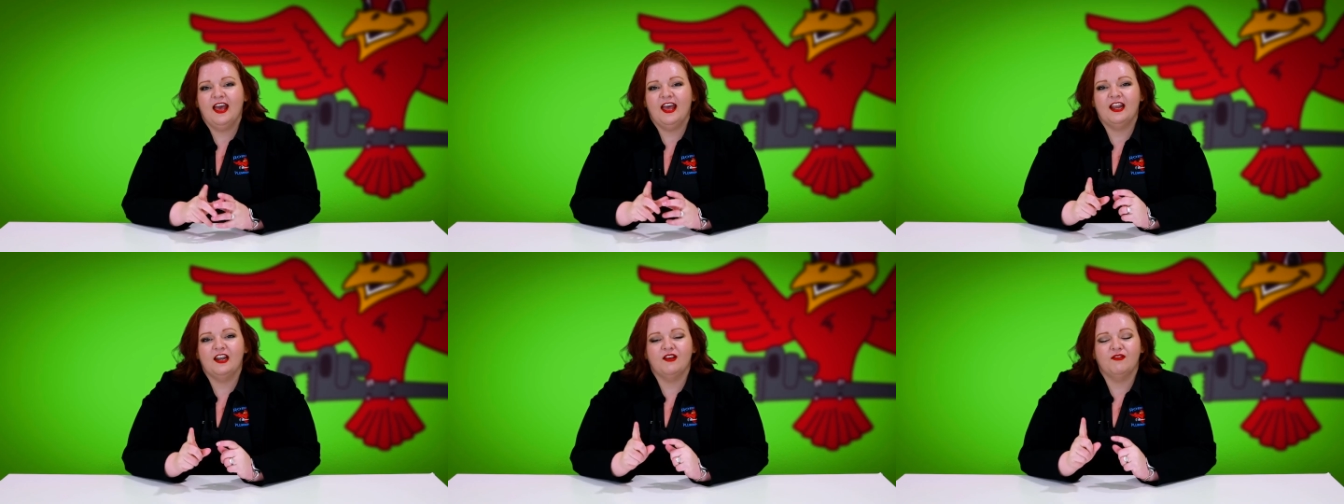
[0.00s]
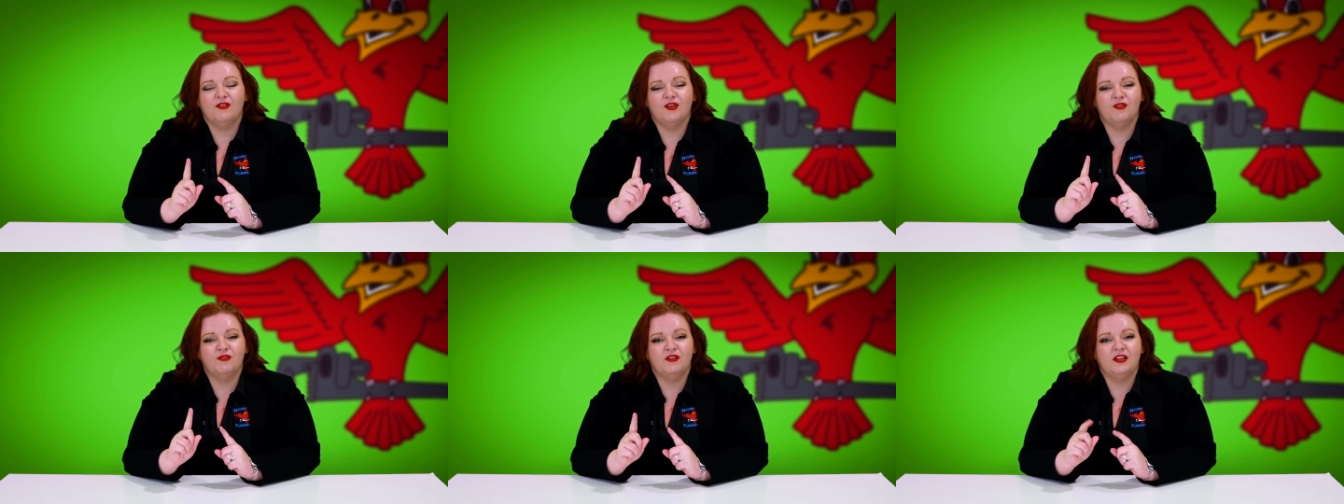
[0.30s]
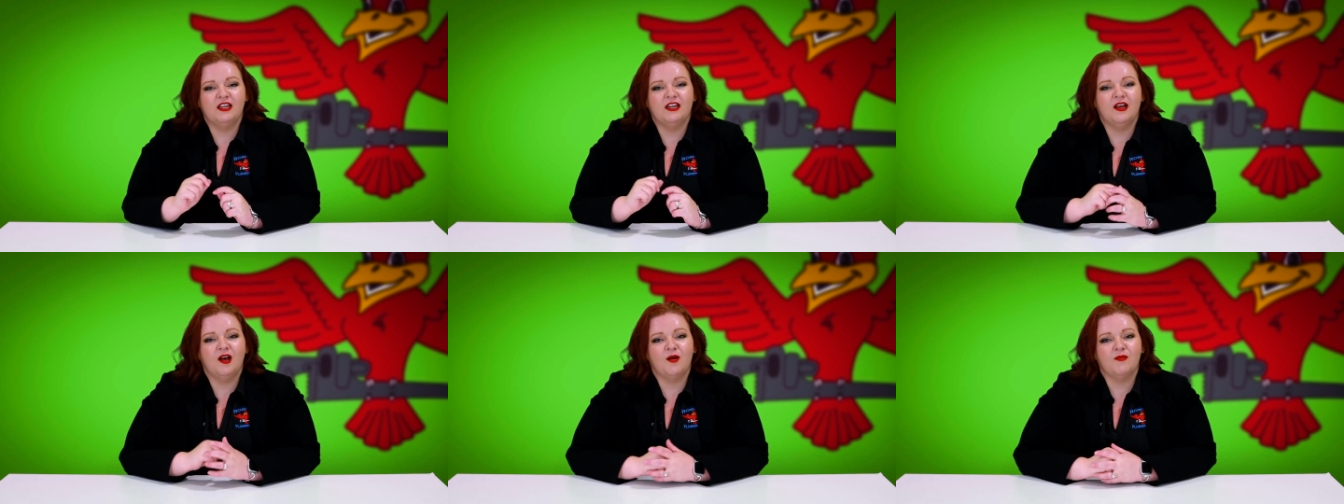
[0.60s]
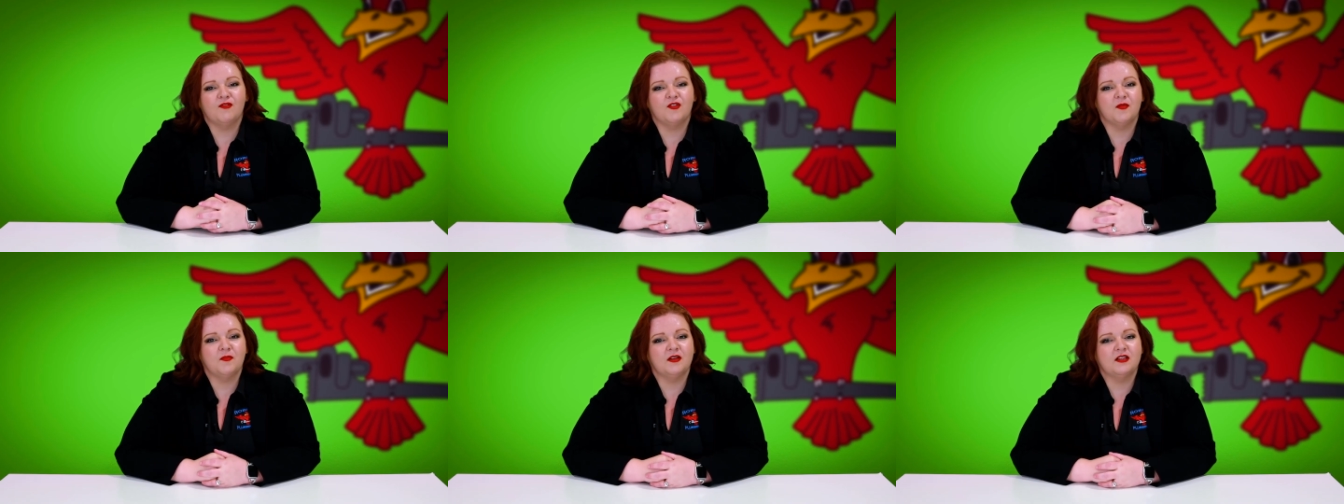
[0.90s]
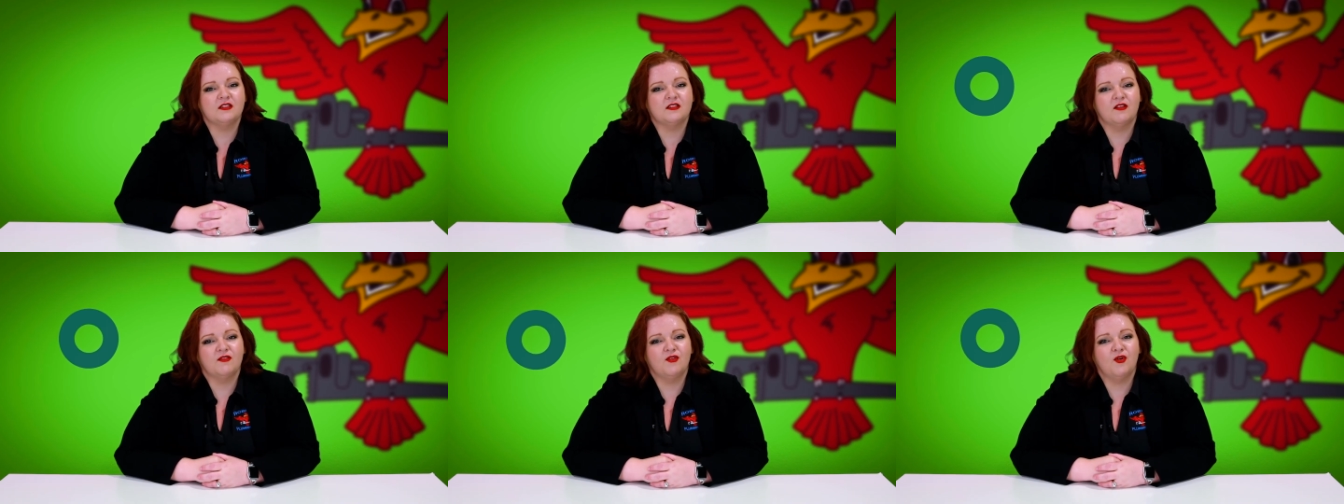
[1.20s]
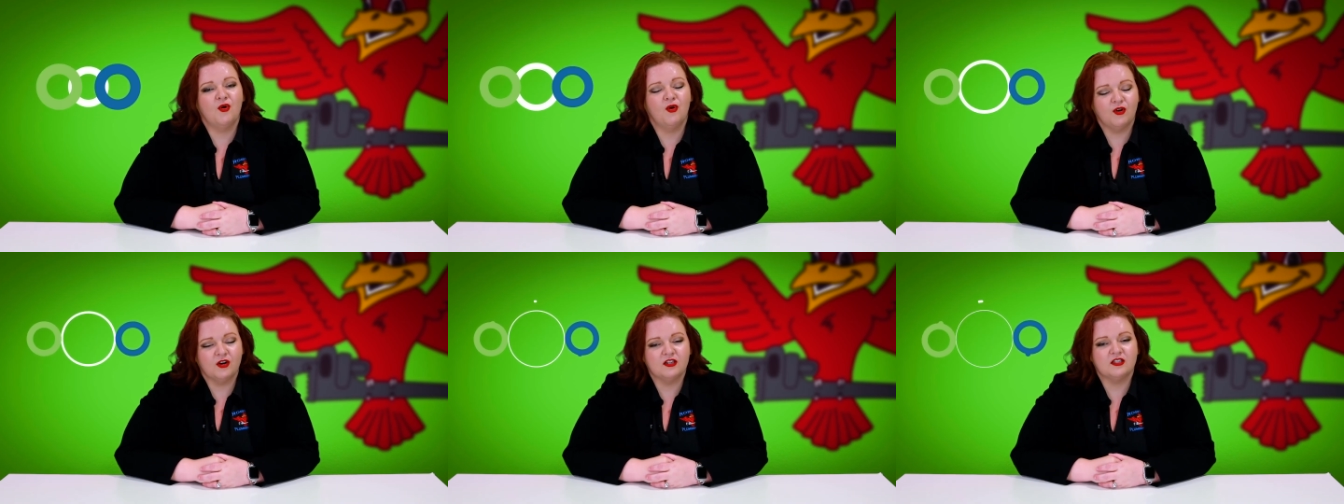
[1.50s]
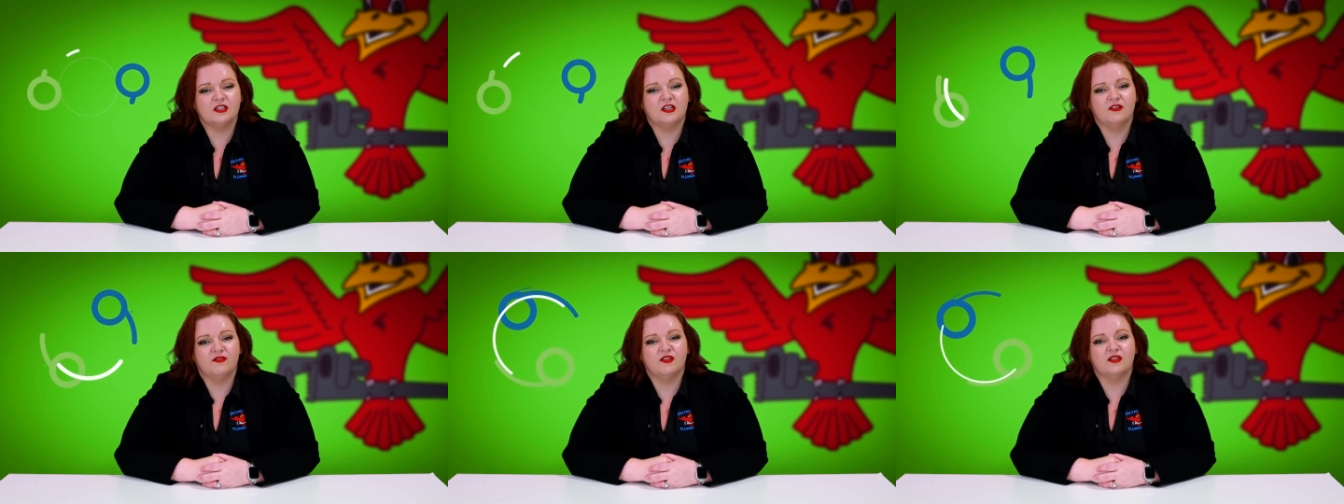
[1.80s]
And if you need help from us, of
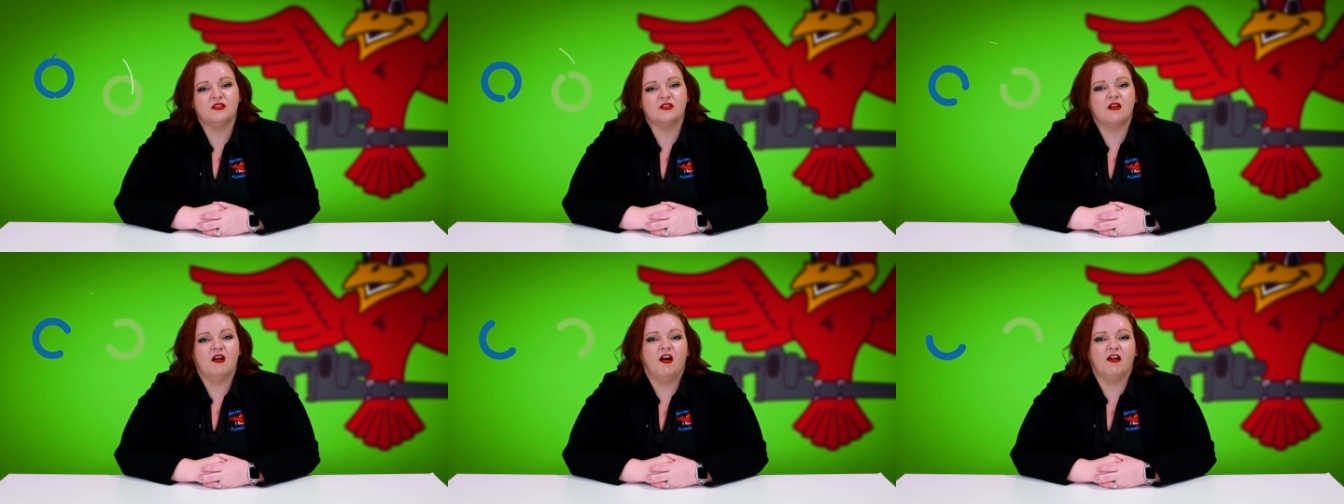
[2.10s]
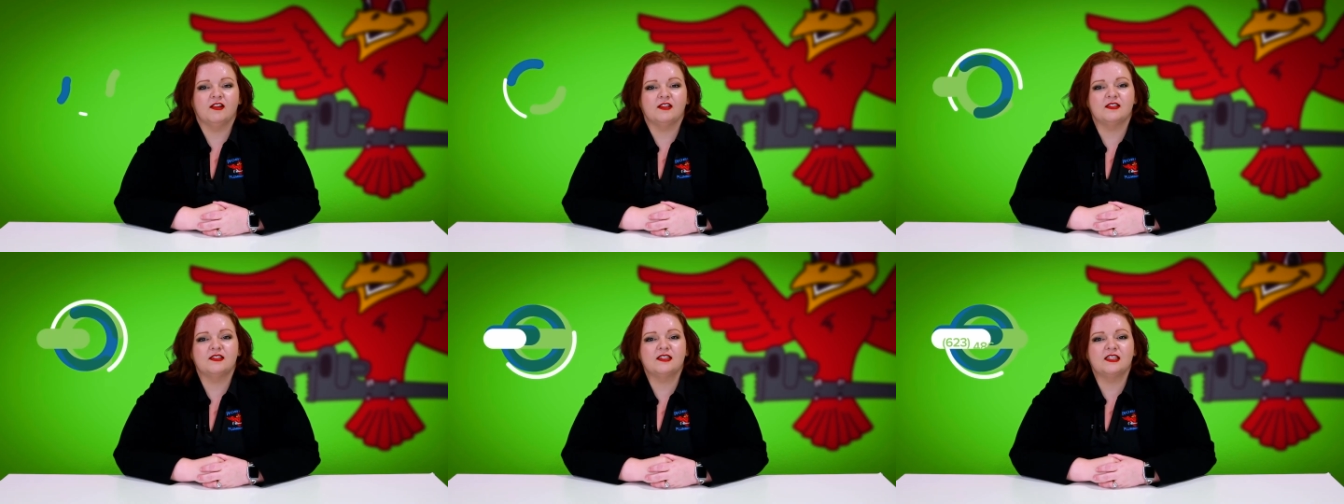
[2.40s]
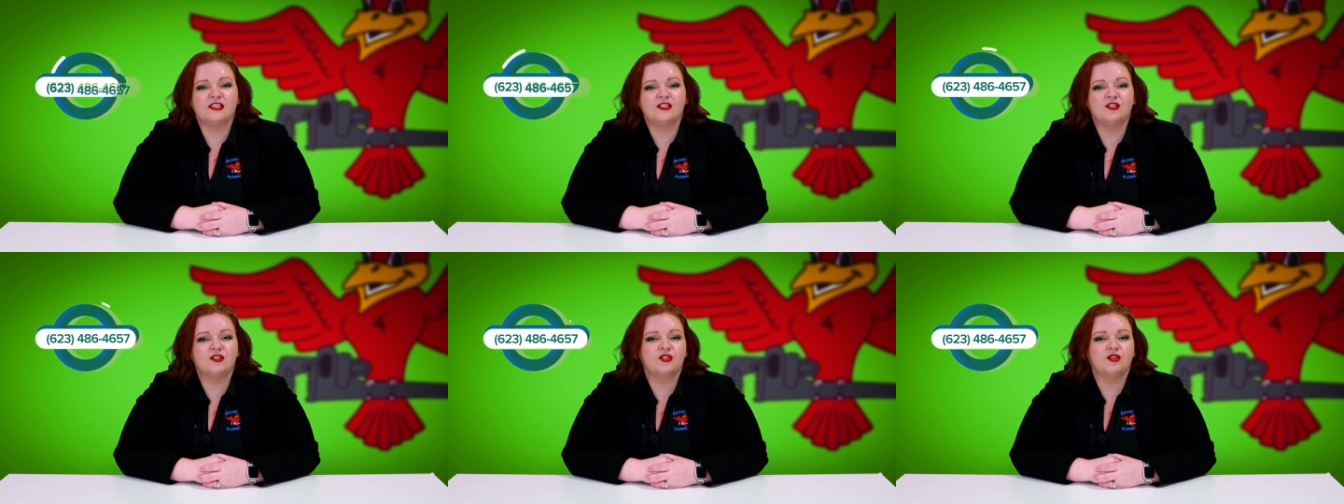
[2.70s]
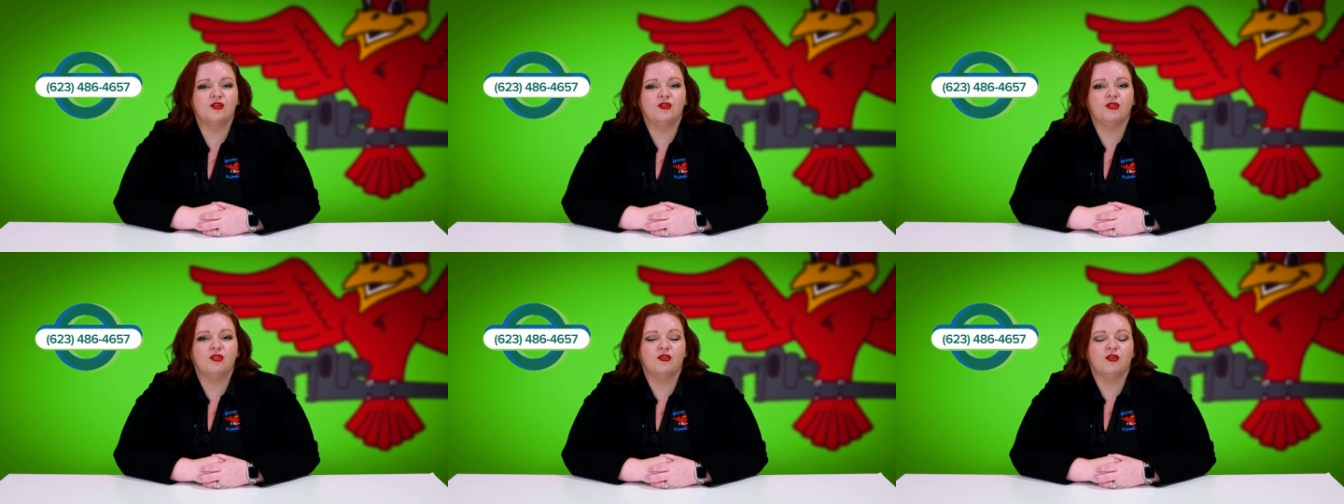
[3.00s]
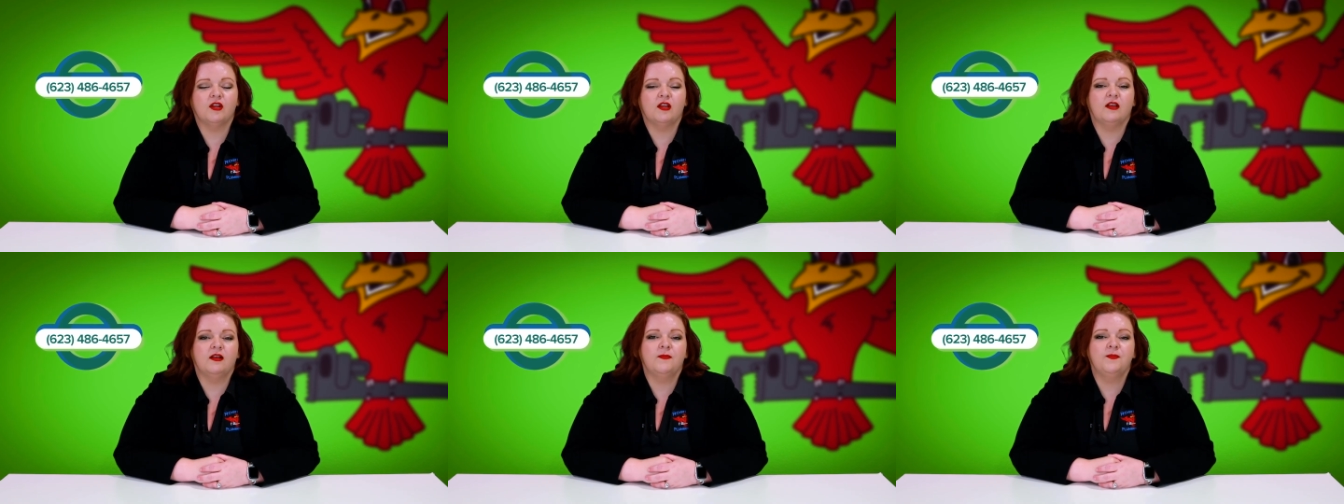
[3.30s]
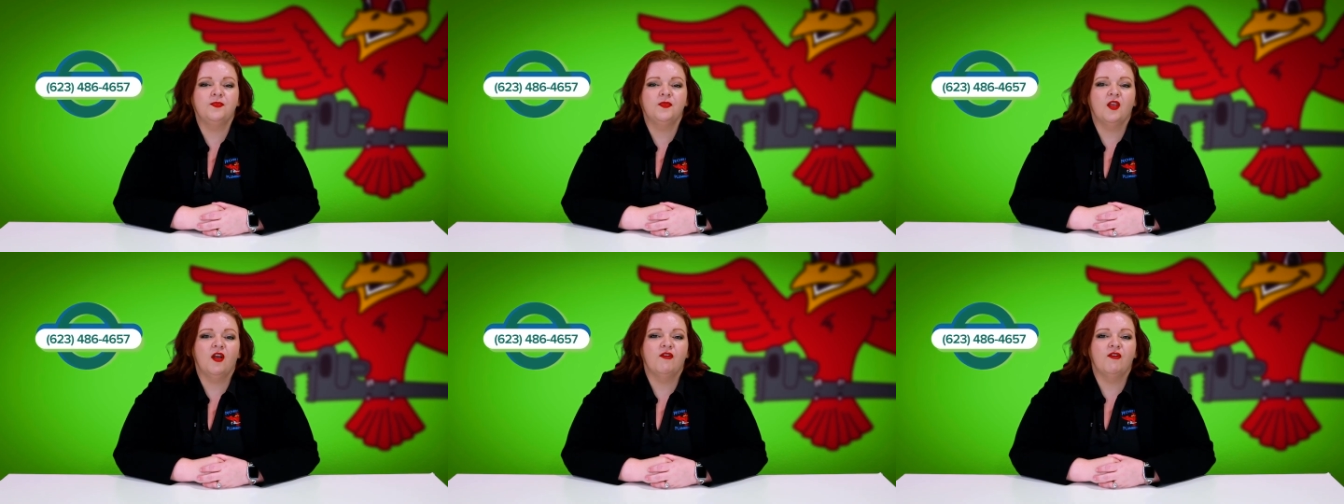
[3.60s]
course, give us a call at 623